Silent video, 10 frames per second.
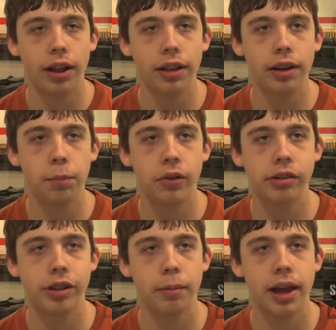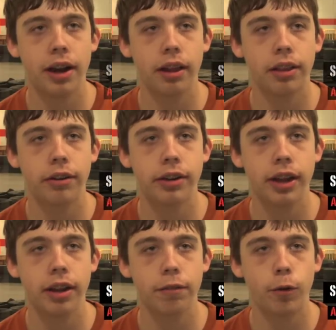I led to points coming out of
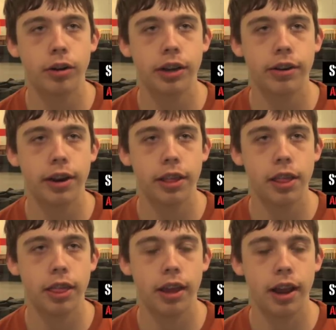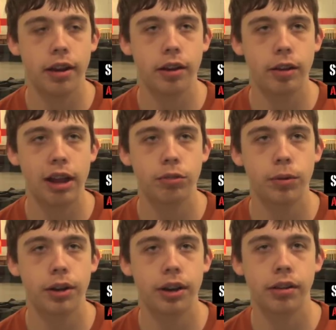13 of 14 races, and the last
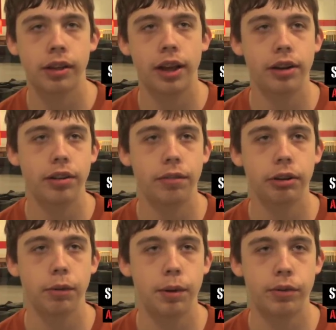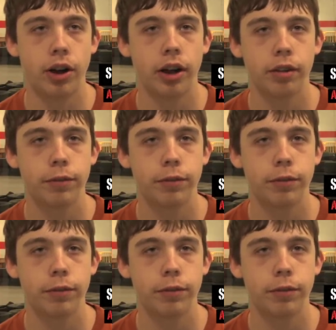one kind of everything went wrong.